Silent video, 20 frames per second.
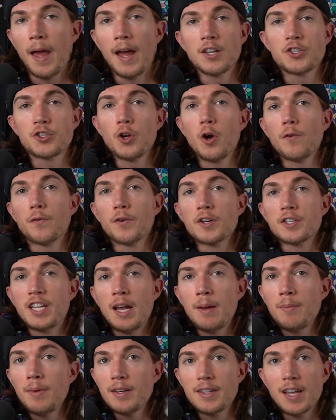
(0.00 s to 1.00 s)
And so for
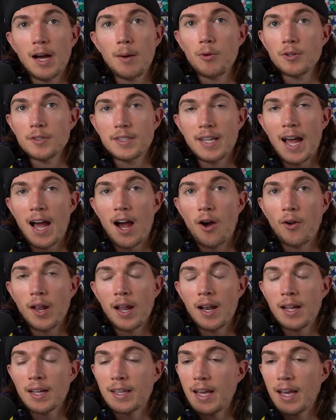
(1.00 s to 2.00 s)
Tim to double down,
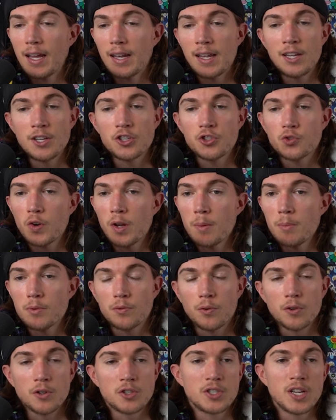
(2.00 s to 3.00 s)
and again, he streams
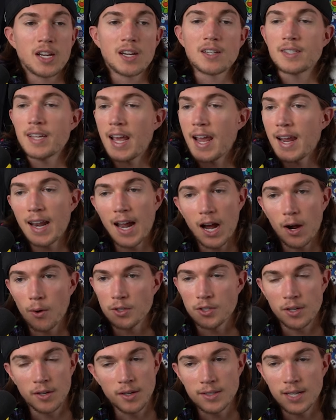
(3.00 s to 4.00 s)
for 6 to 8
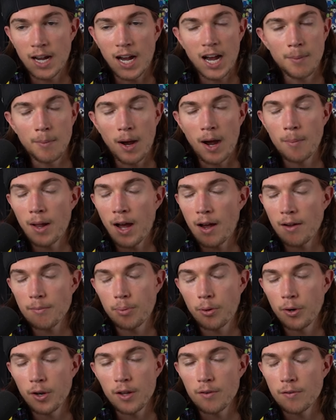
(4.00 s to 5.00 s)
hours at a time. I'm not
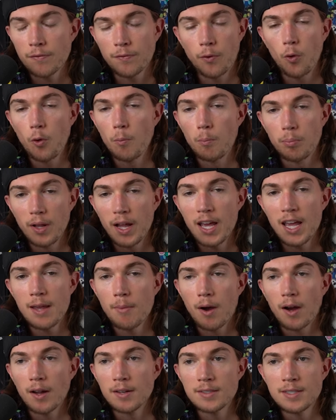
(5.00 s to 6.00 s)
putting full blame
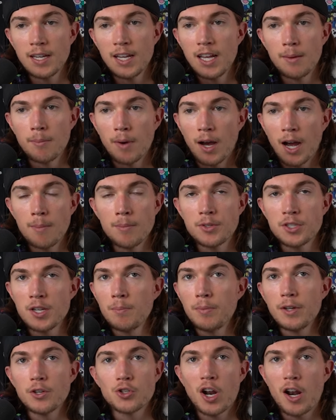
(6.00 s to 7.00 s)
on Tim. I'm
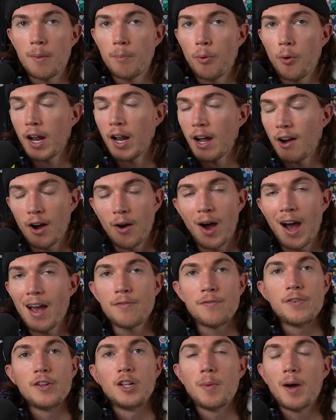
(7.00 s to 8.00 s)
simply trying to out how I
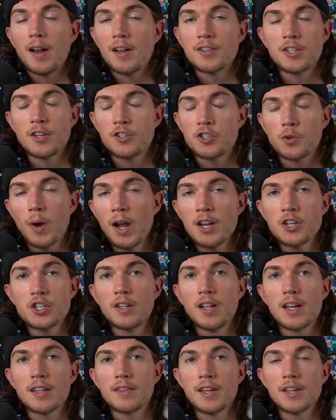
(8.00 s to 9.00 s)
feel about a
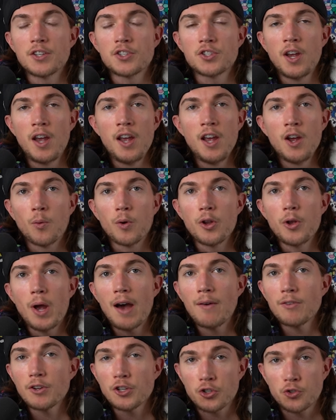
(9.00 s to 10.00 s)
situation like this, where you
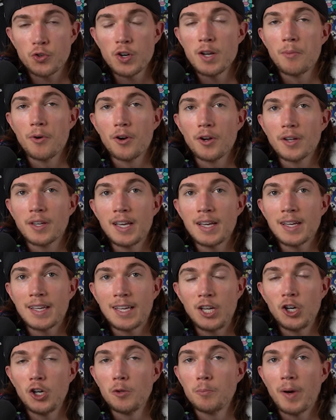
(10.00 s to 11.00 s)
have a streamer get
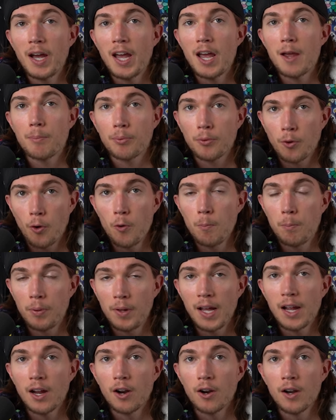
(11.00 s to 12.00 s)
killed by a pro
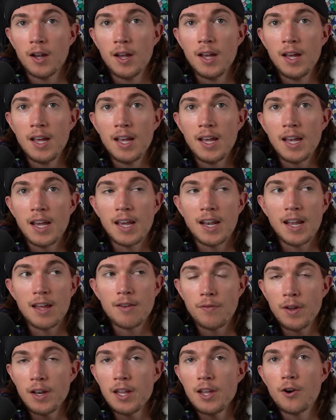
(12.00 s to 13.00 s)
player in a
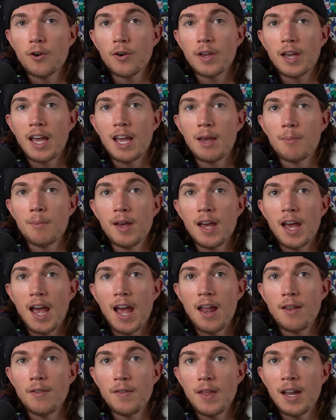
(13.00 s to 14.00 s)
video game,
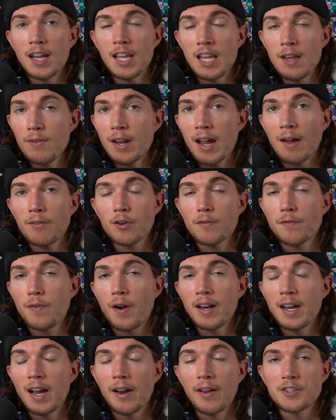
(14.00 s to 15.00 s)
and then even after
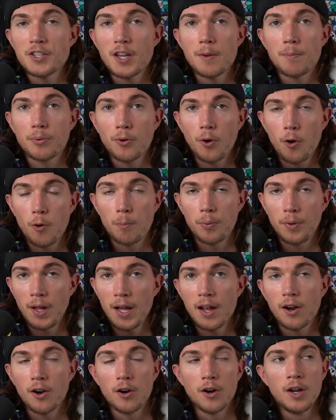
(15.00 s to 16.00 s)
finding out it's a pro
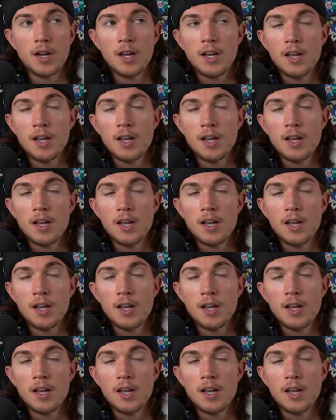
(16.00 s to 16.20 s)
player,